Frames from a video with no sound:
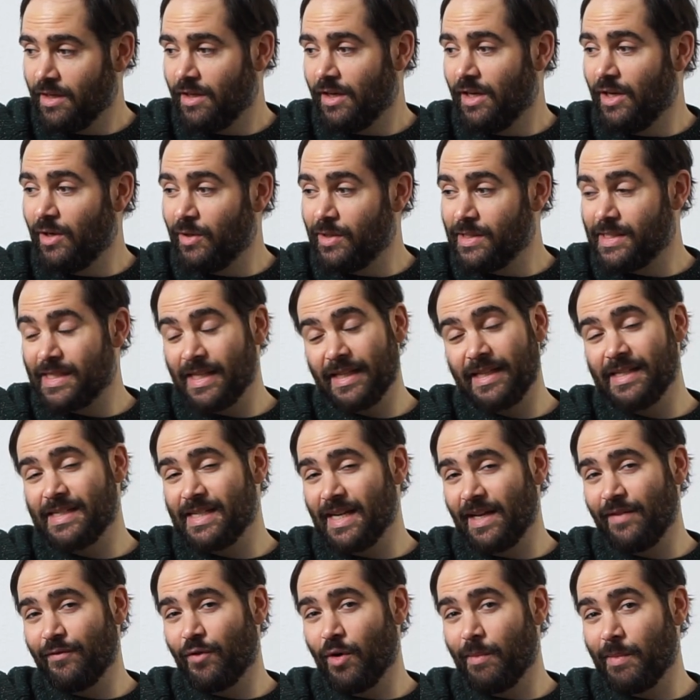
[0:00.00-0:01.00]
Notice that the
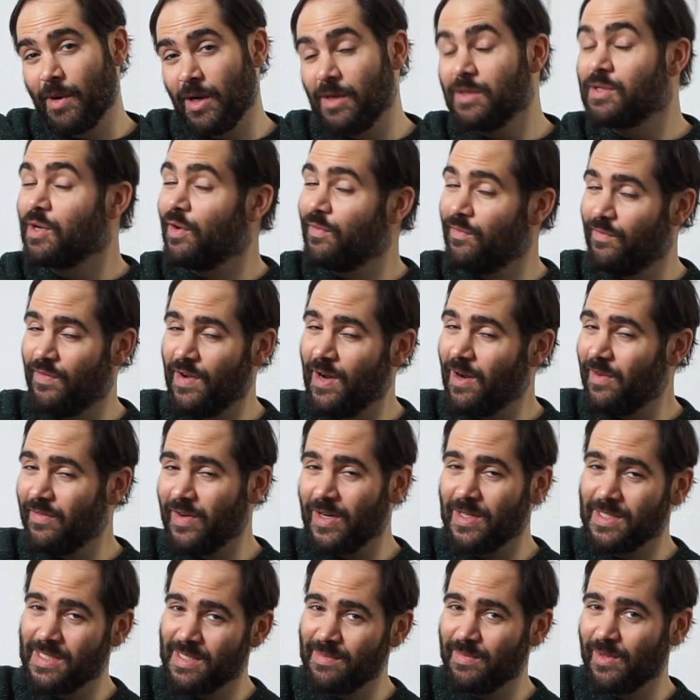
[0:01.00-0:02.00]
second 4 bars are very,
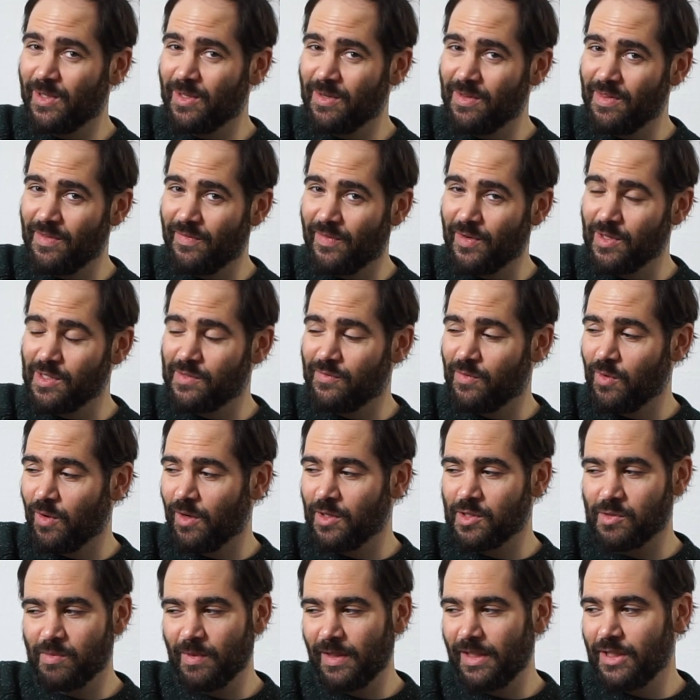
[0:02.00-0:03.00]
very similar to the first 4.
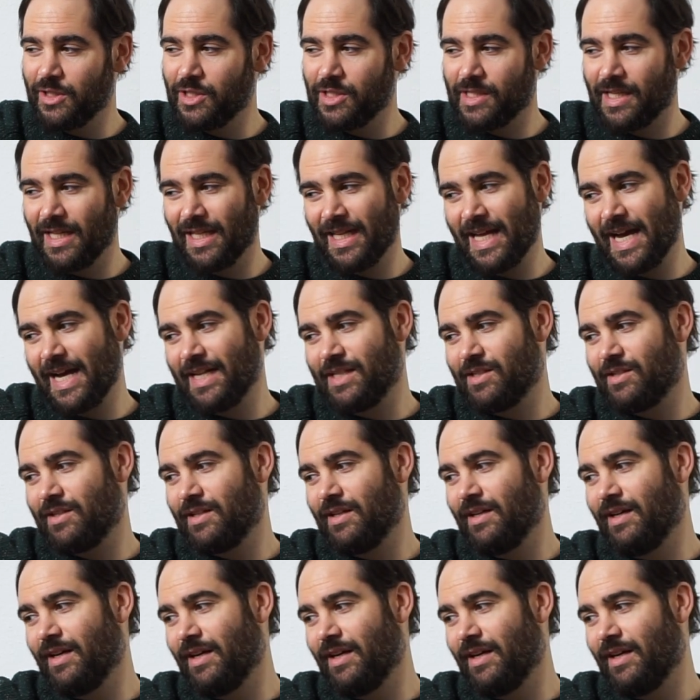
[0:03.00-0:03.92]
It's really just the last